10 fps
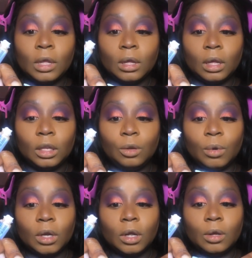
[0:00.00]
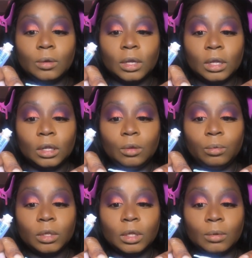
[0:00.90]
and you want to coat it. You
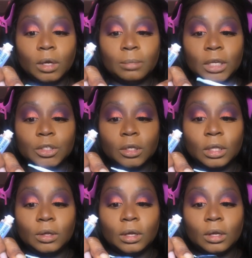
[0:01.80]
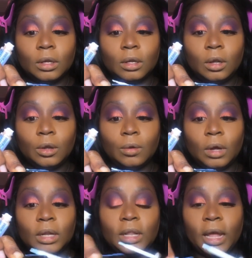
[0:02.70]
really want to make sure that you get a good coat on
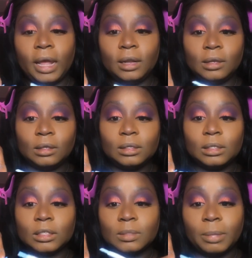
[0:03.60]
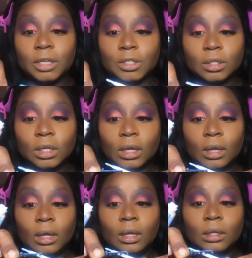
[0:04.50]
the ends, especially
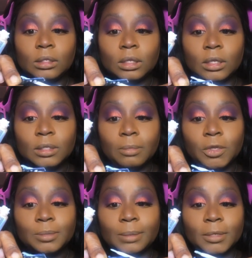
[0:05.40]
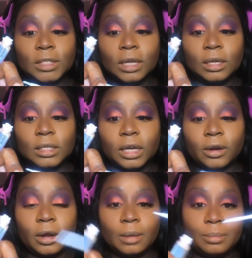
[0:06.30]
since most people tend to tear
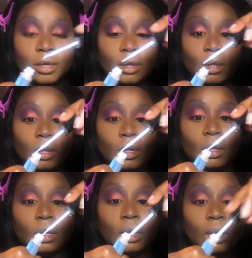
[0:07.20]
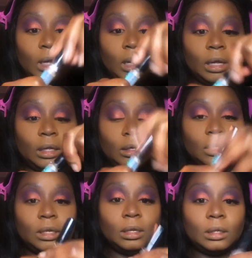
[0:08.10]
up. And
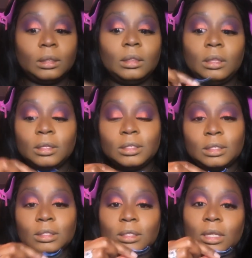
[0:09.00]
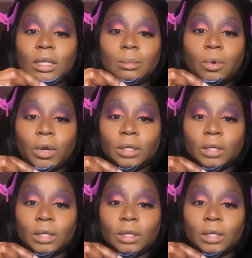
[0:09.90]
this is the key point.